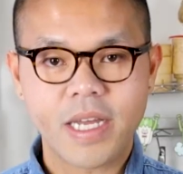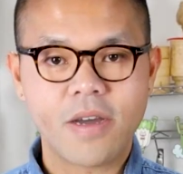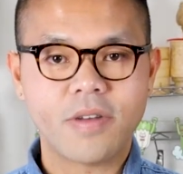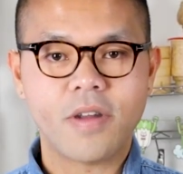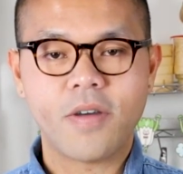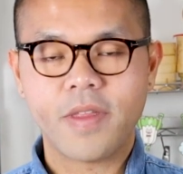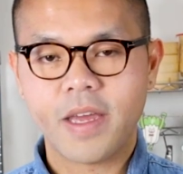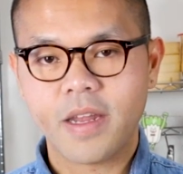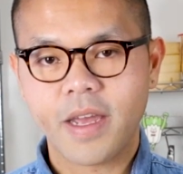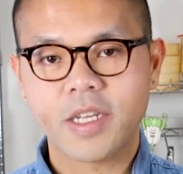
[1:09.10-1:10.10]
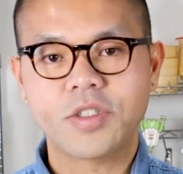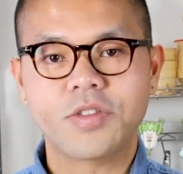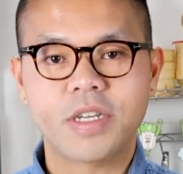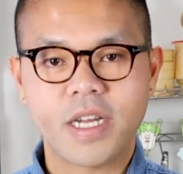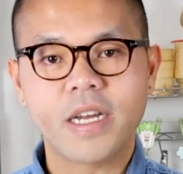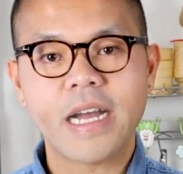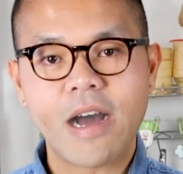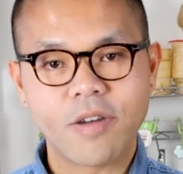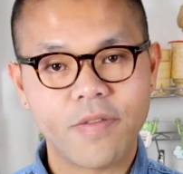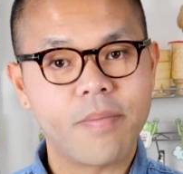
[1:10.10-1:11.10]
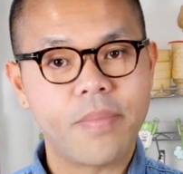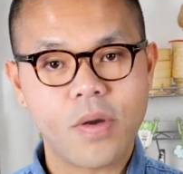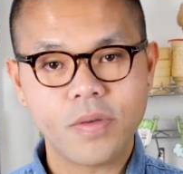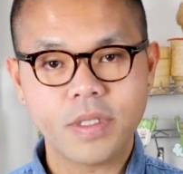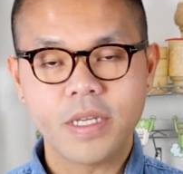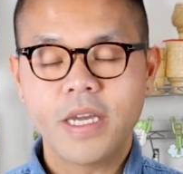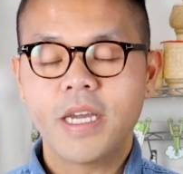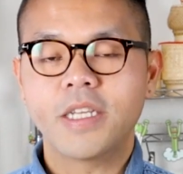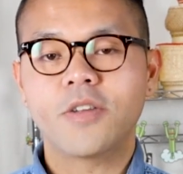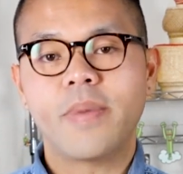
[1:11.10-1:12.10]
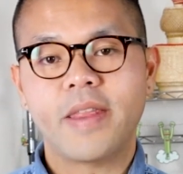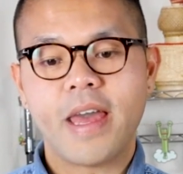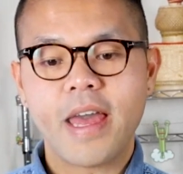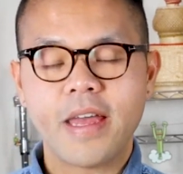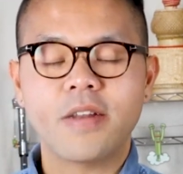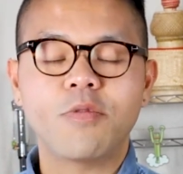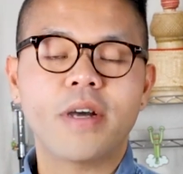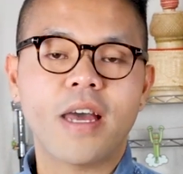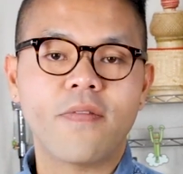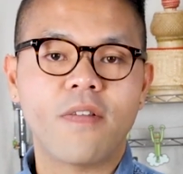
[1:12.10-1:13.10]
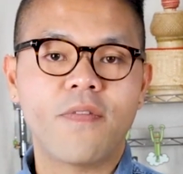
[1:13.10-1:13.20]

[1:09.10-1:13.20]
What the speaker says: out and all that extra gunk out of the bones. And so by the end, we'll have a